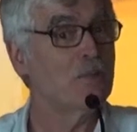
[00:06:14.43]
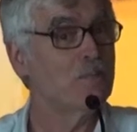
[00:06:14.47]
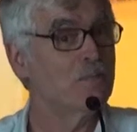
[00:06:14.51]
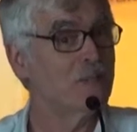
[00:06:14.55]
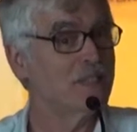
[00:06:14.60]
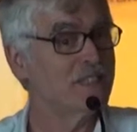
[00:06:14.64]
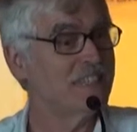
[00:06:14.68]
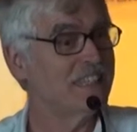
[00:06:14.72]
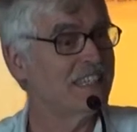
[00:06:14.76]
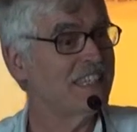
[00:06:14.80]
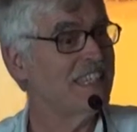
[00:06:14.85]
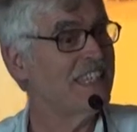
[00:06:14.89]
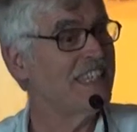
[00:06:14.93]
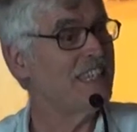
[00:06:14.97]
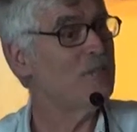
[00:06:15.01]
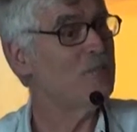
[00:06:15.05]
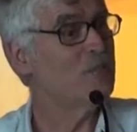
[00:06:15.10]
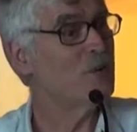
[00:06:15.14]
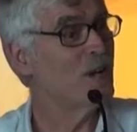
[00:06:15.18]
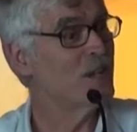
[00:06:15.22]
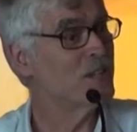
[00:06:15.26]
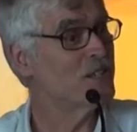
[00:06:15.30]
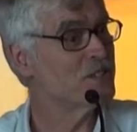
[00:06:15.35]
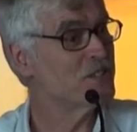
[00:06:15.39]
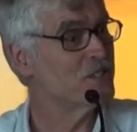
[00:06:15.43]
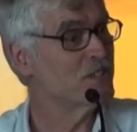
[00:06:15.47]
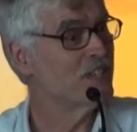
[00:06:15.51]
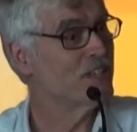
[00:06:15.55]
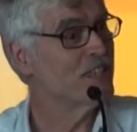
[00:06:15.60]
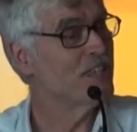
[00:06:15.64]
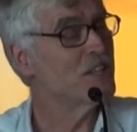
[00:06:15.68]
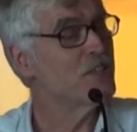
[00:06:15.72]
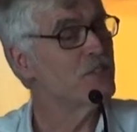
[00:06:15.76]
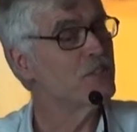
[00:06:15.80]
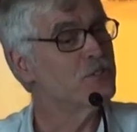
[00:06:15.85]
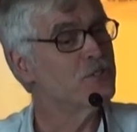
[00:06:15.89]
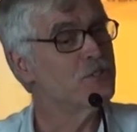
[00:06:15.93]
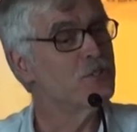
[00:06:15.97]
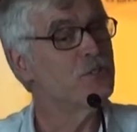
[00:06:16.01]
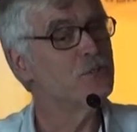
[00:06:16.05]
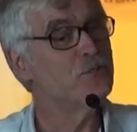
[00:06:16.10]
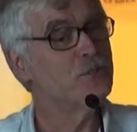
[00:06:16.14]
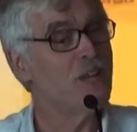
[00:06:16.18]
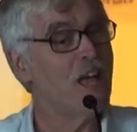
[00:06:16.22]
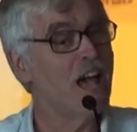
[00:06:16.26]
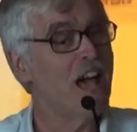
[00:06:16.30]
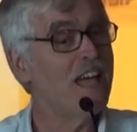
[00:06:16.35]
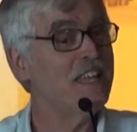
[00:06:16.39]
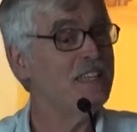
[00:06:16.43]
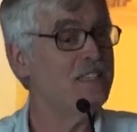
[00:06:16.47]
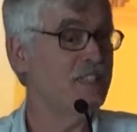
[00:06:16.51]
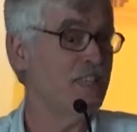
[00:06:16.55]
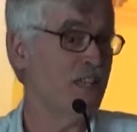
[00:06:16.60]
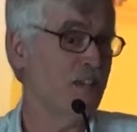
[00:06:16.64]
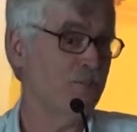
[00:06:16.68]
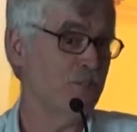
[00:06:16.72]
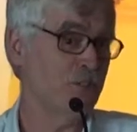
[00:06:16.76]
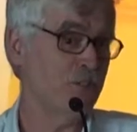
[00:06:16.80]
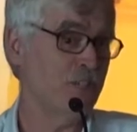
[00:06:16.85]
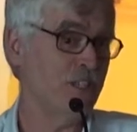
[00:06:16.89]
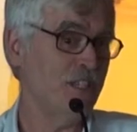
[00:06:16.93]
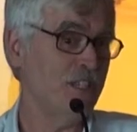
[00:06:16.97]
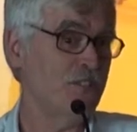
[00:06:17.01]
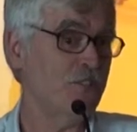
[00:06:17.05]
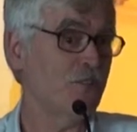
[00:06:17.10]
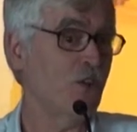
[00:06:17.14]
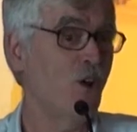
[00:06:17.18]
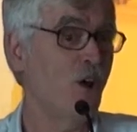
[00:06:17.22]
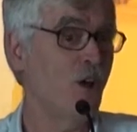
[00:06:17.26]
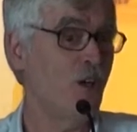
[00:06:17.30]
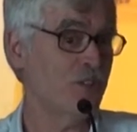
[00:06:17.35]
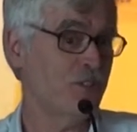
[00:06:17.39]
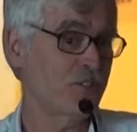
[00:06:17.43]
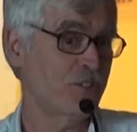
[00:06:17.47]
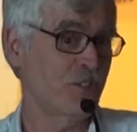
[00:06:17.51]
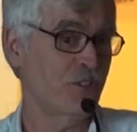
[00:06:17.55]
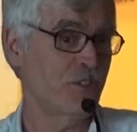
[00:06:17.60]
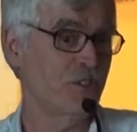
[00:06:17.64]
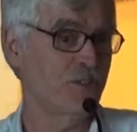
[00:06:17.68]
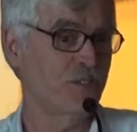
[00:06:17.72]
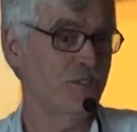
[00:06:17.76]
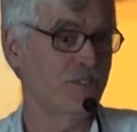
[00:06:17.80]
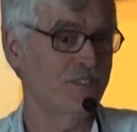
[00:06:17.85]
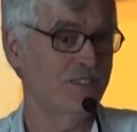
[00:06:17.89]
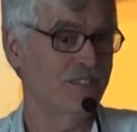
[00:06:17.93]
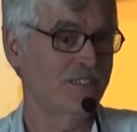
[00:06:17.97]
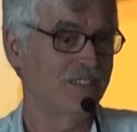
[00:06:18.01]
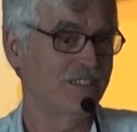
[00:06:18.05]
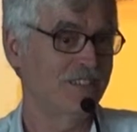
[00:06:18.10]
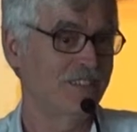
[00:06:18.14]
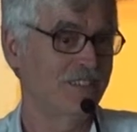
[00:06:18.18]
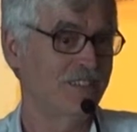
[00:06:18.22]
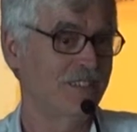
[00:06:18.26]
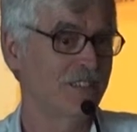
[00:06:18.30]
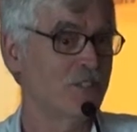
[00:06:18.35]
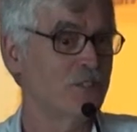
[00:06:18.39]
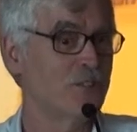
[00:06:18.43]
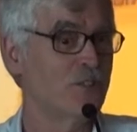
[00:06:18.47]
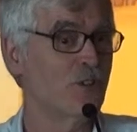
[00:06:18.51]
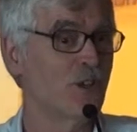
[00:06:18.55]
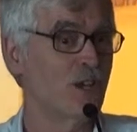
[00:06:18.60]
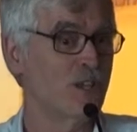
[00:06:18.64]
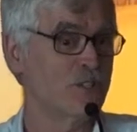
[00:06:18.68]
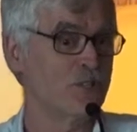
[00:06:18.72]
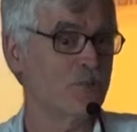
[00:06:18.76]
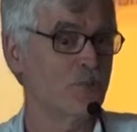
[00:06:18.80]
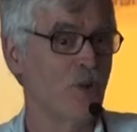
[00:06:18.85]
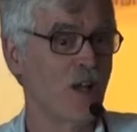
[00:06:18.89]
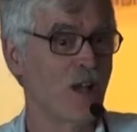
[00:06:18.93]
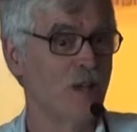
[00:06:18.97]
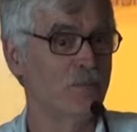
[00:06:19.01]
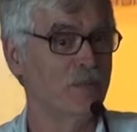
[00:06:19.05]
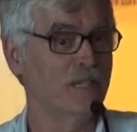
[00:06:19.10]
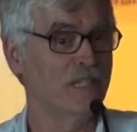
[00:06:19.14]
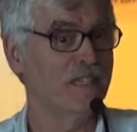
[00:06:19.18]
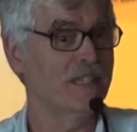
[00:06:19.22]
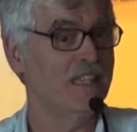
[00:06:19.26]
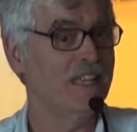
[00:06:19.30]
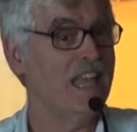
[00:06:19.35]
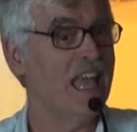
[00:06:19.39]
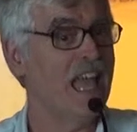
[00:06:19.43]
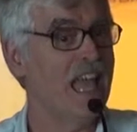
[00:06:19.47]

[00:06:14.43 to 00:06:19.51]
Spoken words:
but the key was the 2 non-devotees also saw Swami.